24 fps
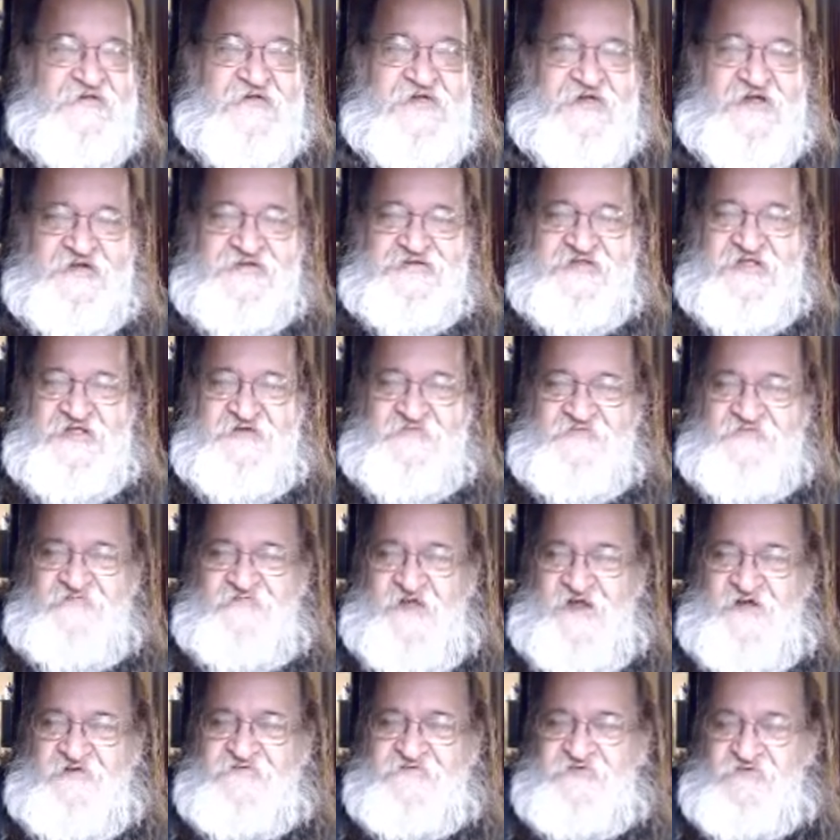and get
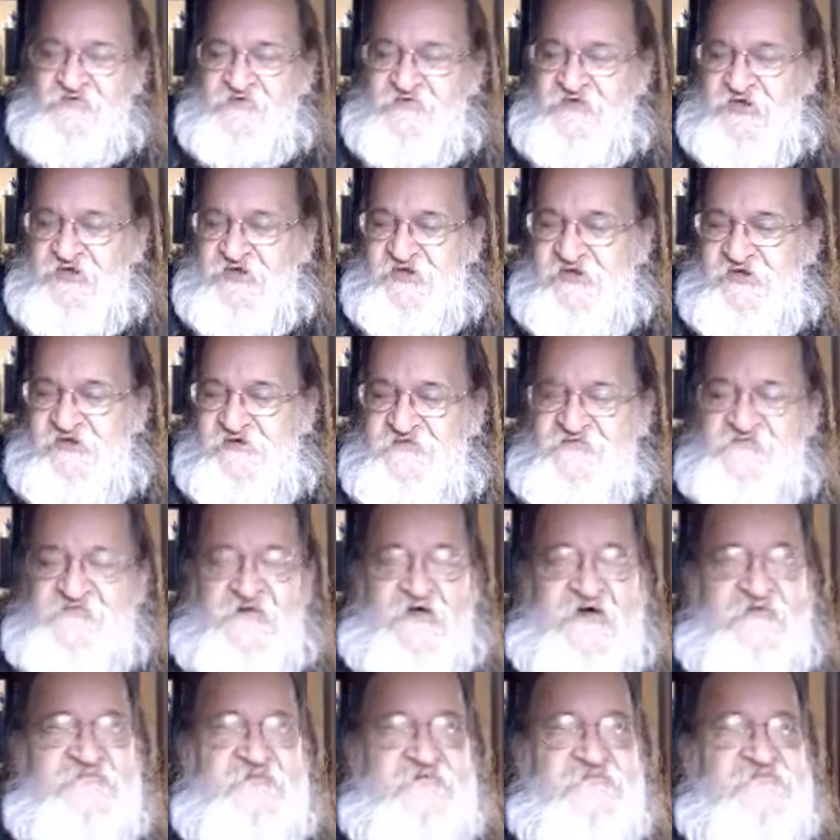facial cues
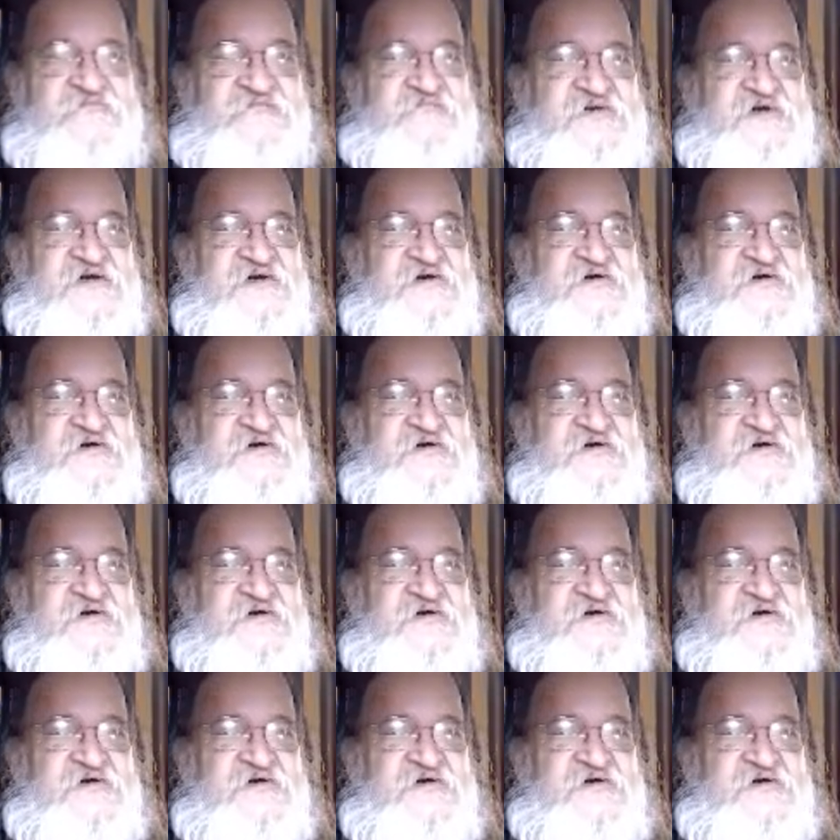off of